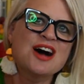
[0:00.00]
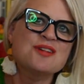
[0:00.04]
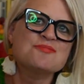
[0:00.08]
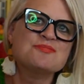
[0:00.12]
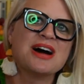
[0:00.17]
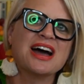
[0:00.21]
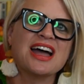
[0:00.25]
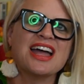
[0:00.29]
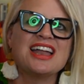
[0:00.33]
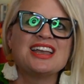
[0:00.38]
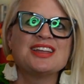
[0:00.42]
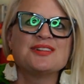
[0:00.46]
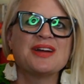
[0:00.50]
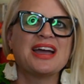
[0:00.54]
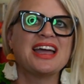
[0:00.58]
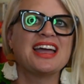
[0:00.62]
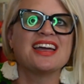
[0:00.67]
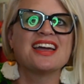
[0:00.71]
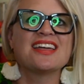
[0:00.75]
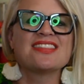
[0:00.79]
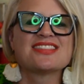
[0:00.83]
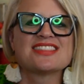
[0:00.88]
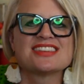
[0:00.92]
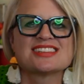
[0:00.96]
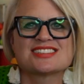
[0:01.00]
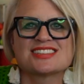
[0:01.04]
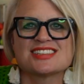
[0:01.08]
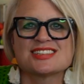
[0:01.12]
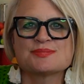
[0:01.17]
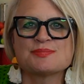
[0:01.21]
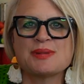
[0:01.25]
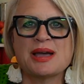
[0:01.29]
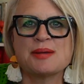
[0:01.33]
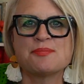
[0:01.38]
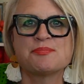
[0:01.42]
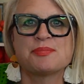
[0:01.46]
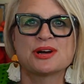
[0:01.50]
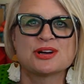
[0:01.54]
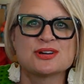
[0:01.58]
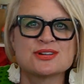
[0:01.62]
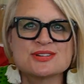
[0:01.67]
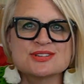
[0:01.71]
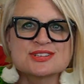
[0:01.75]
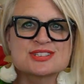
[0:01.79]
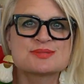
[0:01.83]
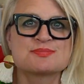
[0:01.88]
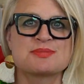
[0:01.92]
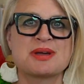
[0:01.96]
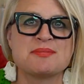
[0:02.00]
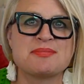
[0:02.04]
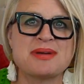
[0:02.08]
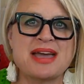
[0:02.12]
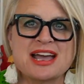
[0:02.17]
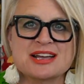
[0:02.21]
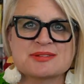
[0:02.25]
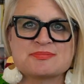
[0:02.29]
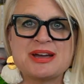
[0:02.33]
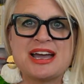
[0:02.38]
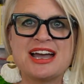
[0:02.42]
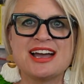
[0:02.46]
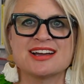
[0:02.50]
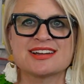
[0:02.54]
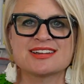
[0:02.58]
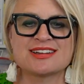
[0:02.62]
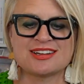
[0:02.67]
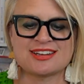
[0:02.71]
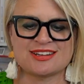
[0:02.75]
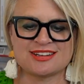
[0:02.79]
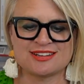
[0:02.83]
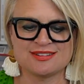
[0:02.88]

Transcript: But anyway, this is my purse, my backpack,